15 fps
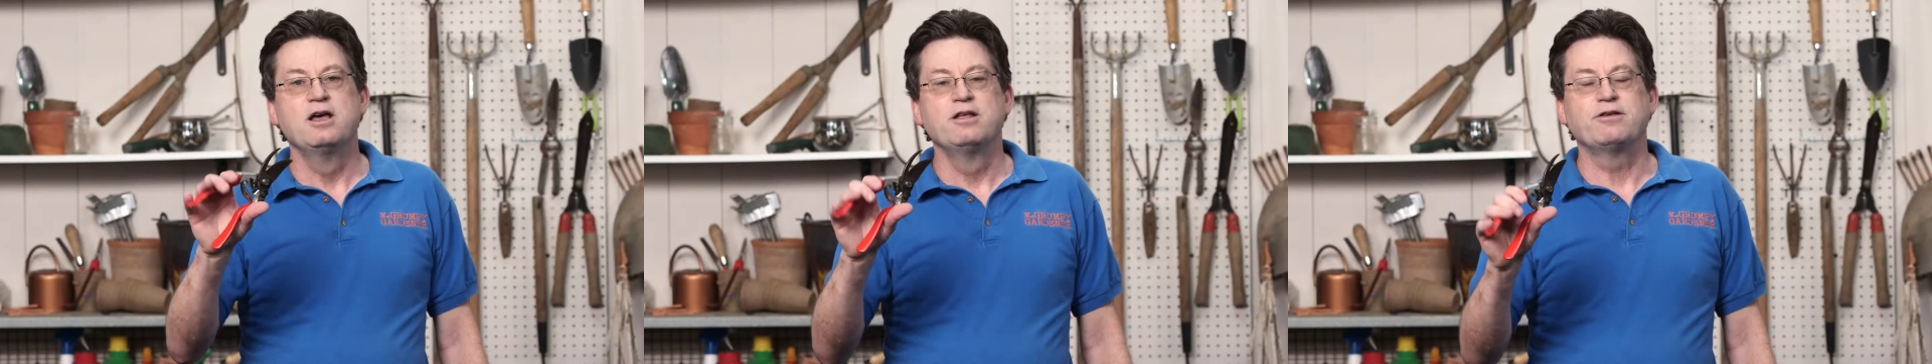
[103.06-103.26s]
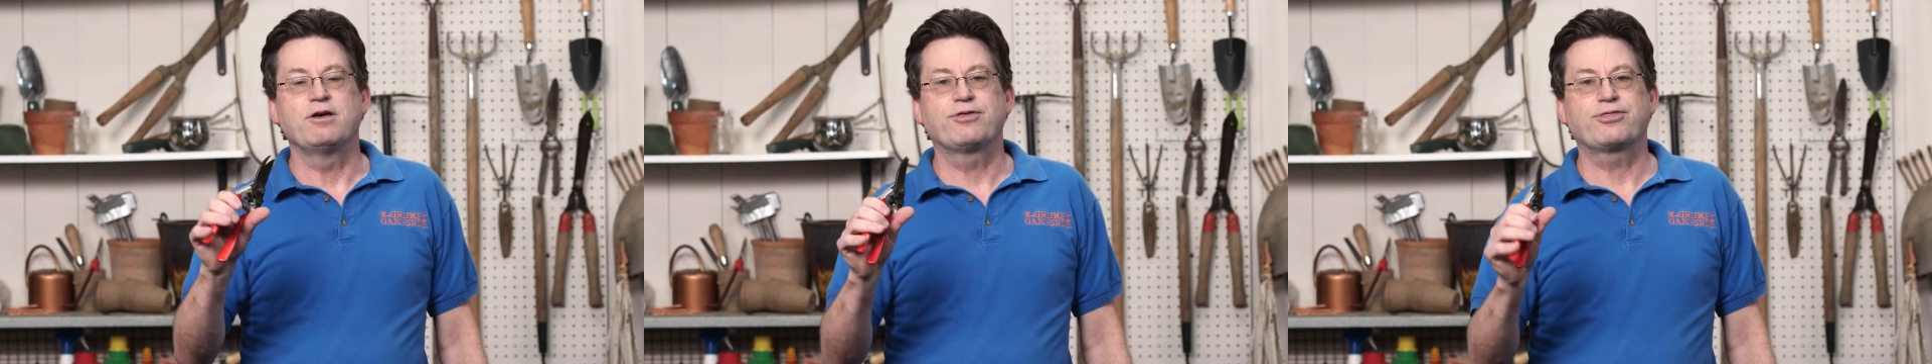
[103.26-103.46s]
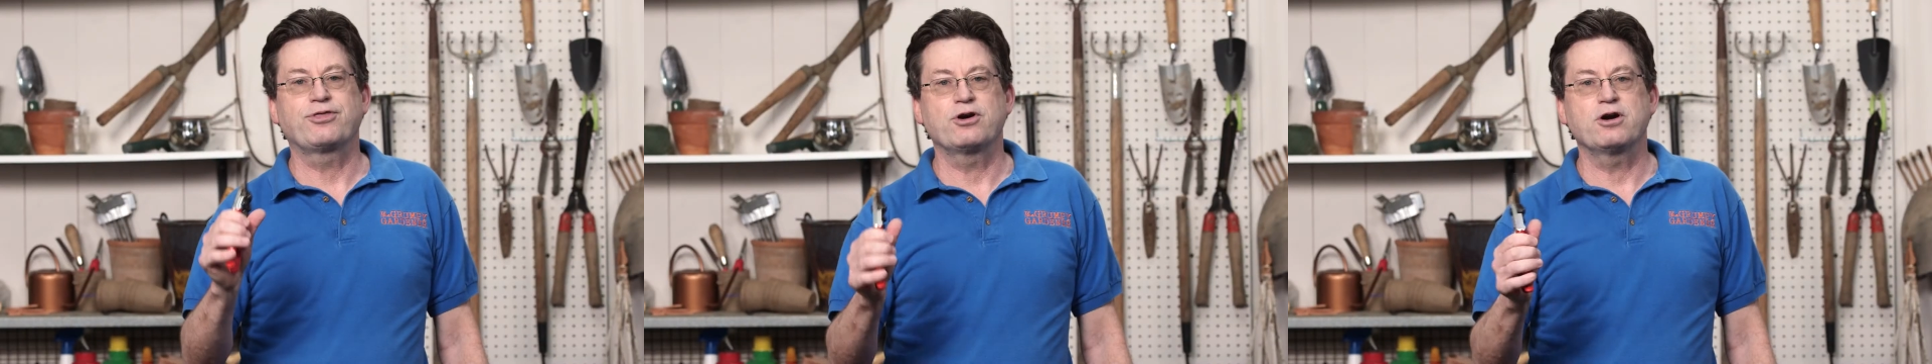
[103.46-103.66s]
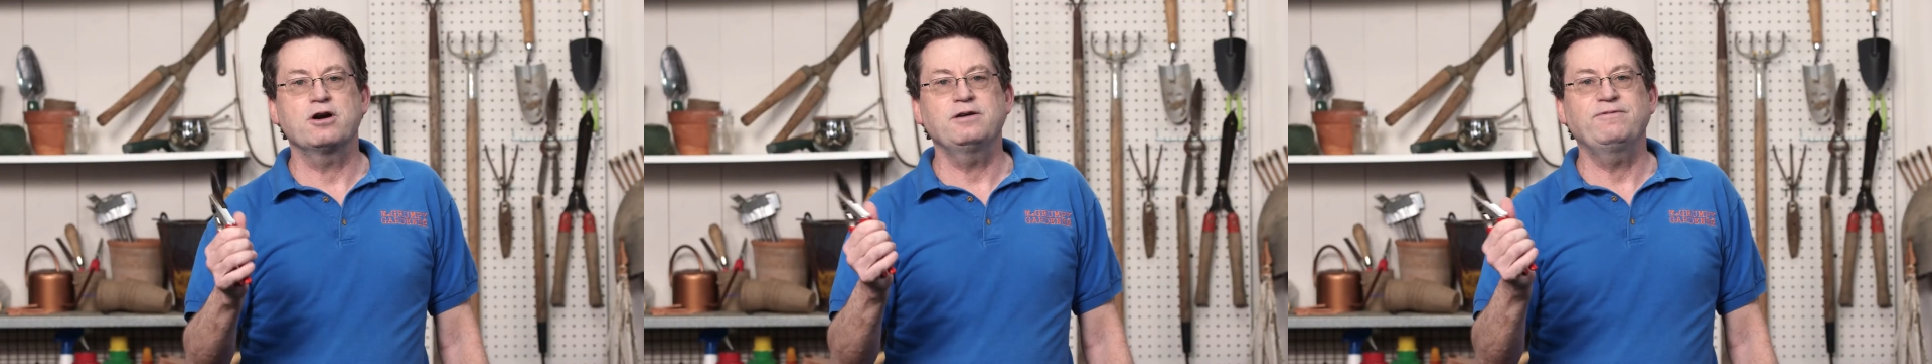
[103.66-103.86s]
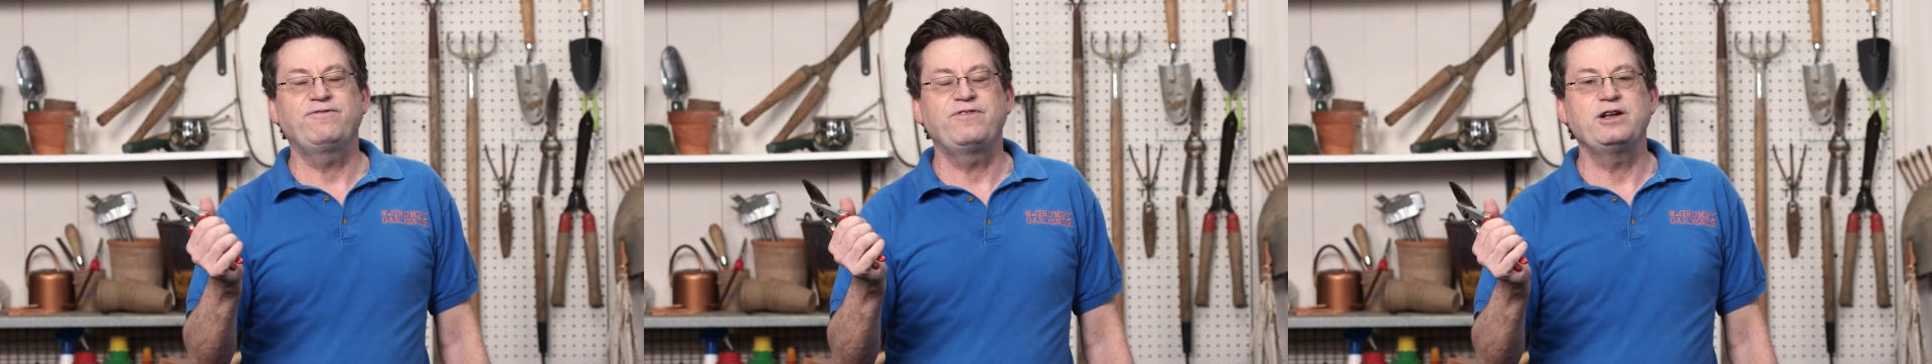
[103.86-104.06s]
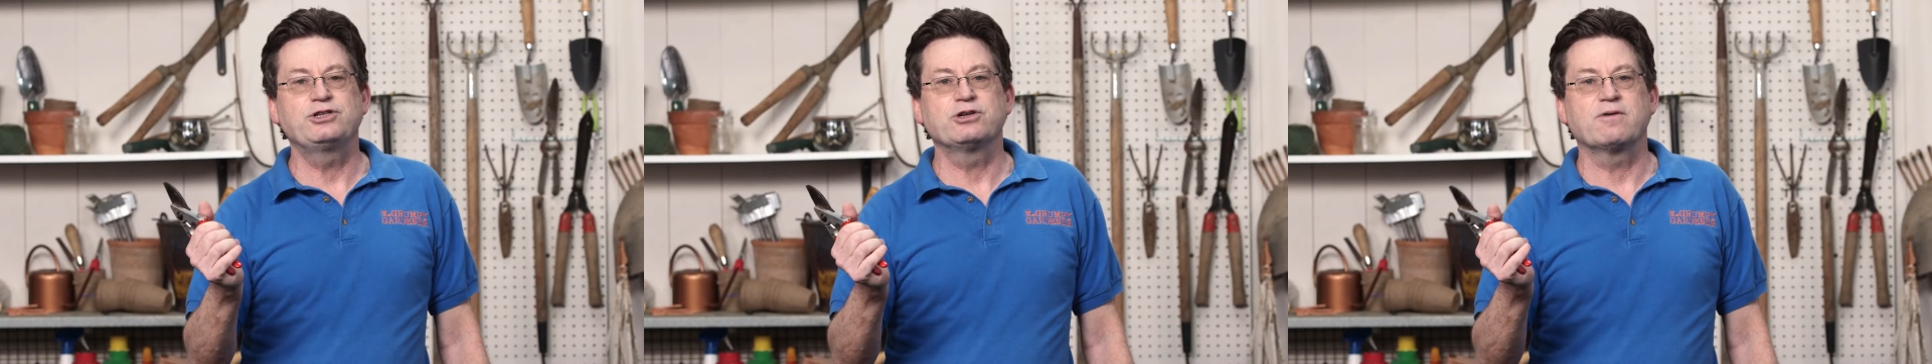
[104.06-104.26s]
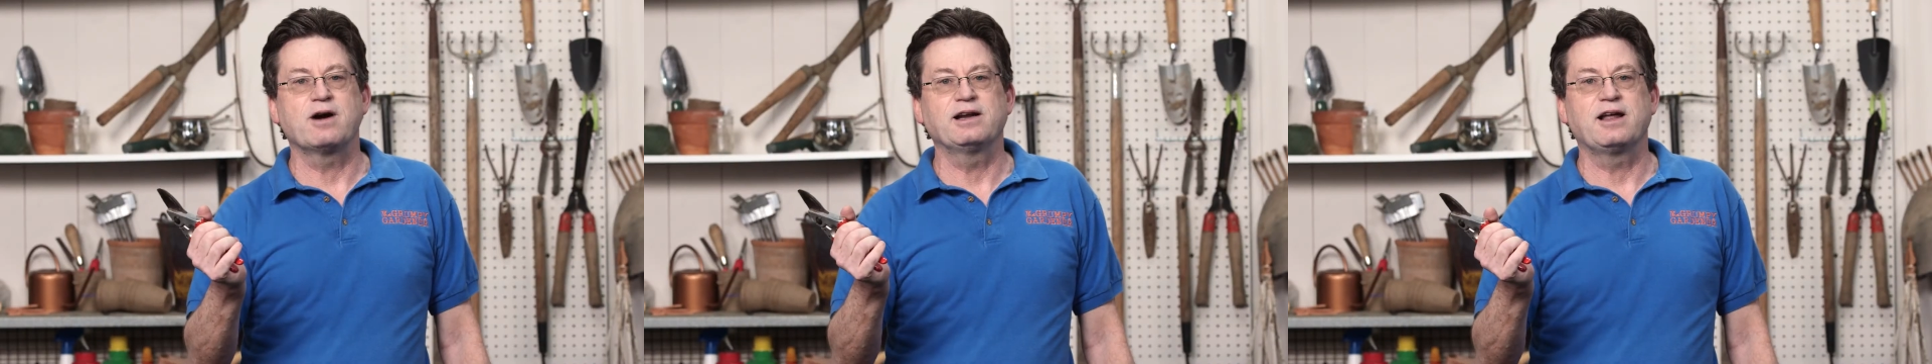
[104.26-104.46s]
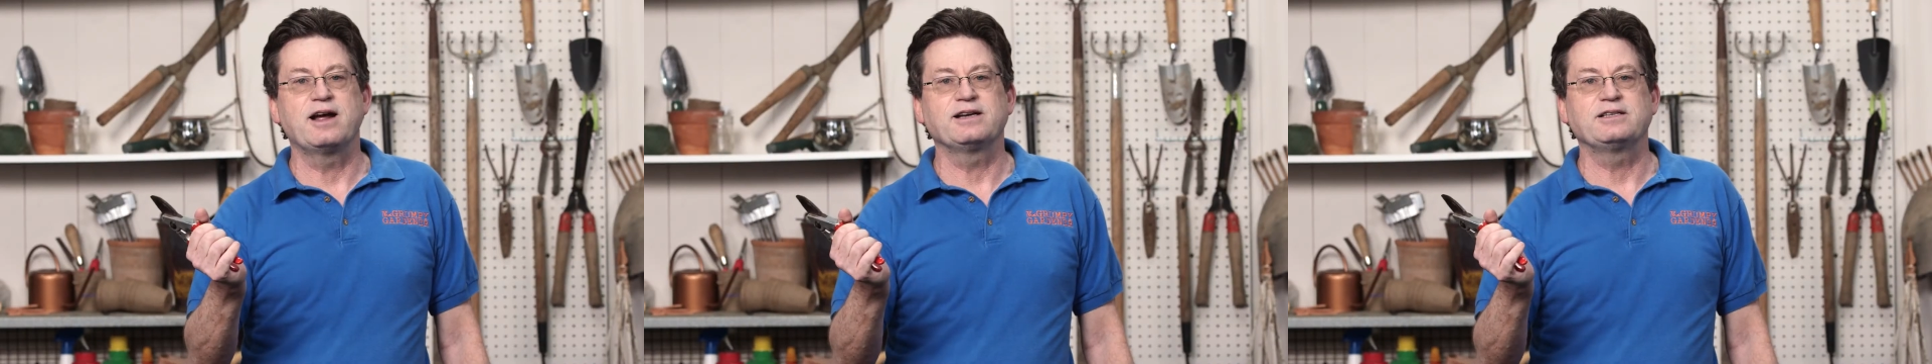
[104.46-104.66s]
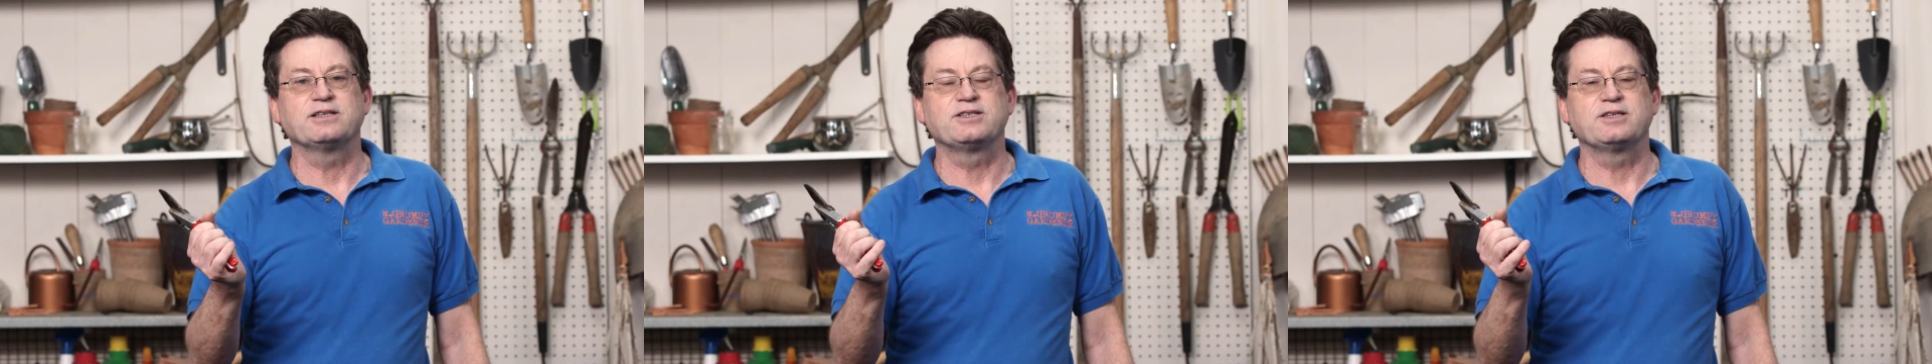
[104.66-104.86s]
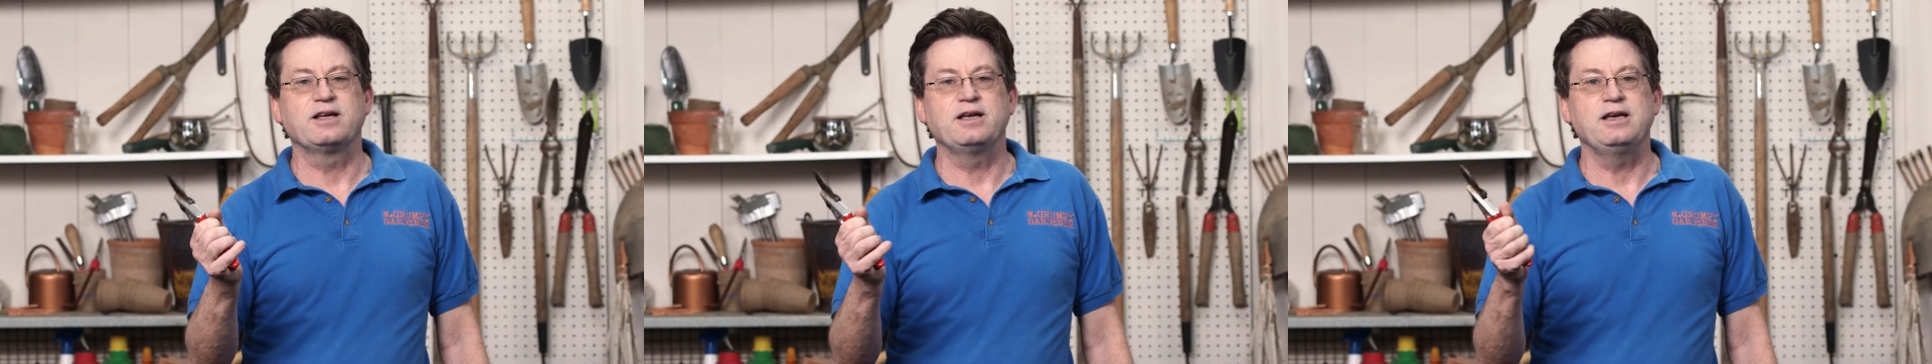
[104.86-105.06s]
The third feature I like to
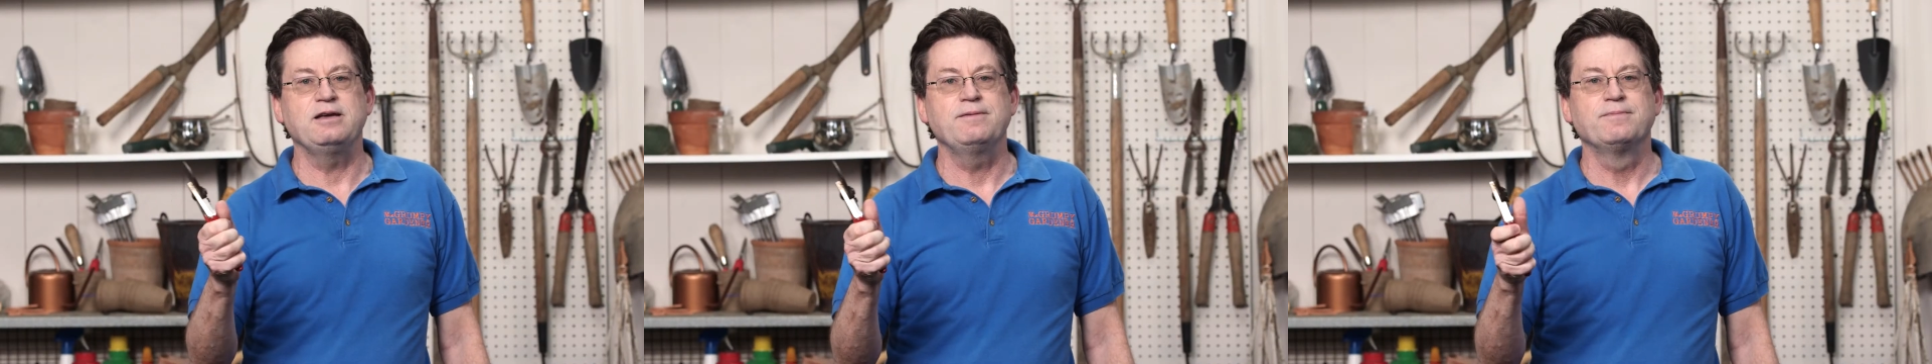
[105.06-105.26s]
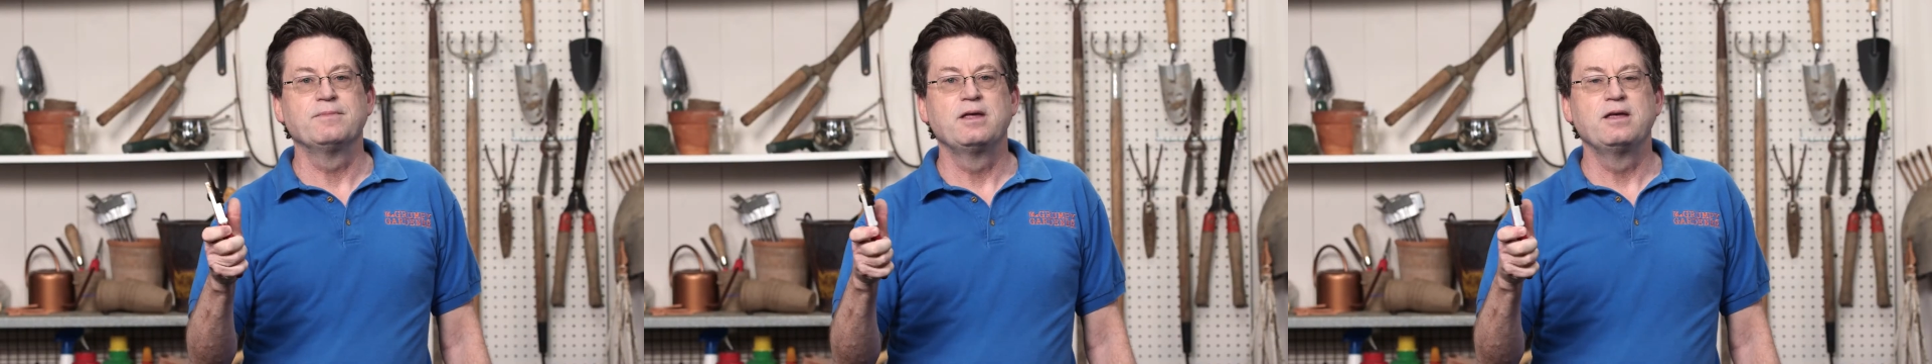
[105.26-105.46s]
see